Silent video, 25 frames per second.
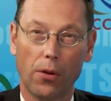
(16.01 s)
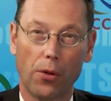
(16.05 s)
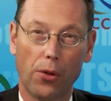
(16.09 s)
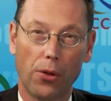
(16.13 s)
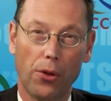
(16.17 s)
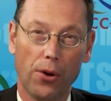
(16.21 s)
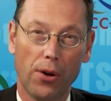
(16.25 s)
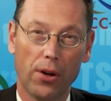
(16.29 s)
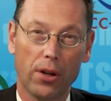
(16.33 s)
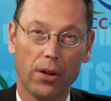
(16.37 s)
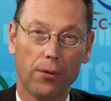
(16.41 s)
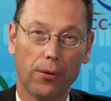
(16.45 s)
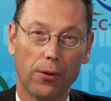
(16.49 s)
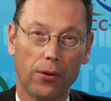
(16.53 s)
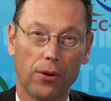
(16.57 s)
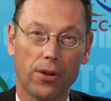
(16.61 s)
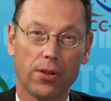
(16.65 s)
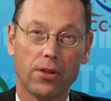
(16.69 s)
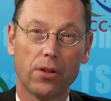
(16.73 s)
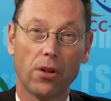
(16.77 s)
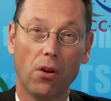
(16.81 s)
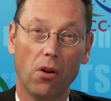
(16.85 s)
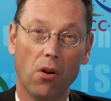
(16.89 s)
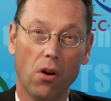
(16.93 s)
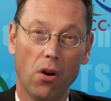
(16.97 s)

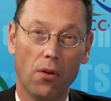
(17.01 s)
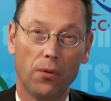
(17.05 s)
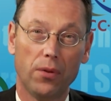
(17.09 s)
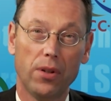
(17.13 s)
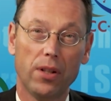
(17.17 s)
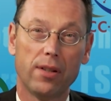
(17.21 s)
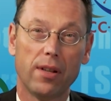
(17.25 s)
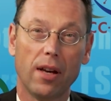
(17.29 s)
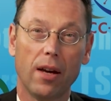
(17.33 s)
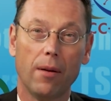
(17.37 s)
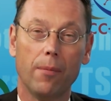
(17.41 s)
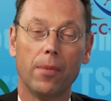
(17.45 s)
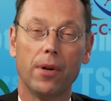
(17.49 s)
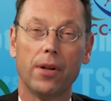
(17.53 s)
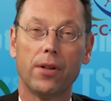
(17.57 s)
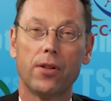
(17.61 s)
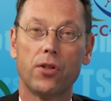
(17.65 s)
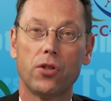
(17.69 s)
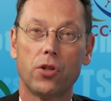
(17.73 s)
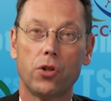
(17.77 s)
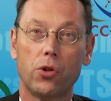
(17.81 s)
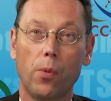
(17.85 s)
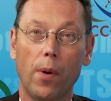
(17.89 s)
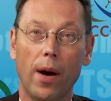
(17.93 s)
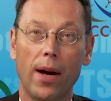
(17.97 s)
31st of December
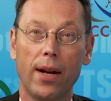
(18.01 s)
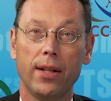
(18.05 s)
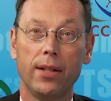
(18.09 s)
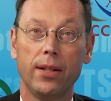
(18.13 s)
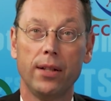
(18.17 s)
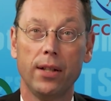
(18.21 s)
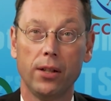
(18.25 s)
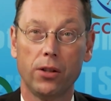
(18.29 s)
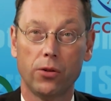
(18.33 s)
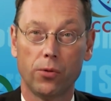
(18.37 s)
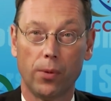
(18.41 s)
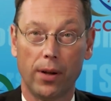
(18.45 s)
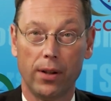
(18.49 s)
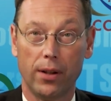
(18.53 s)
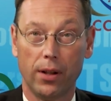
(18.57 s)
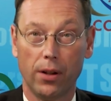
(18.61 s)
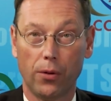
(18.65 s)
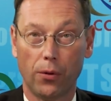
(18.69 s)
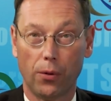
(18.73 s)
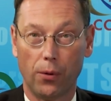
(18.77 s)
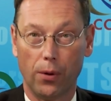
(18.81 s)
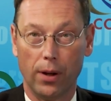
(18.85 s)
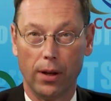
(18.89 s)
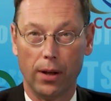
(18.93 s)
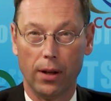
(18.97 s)

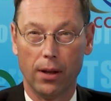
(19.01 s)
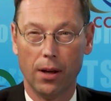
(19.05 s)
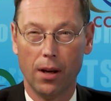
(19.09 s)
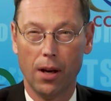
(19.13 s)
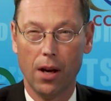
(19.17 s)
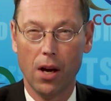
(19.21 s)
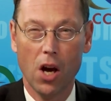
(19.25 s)
2023.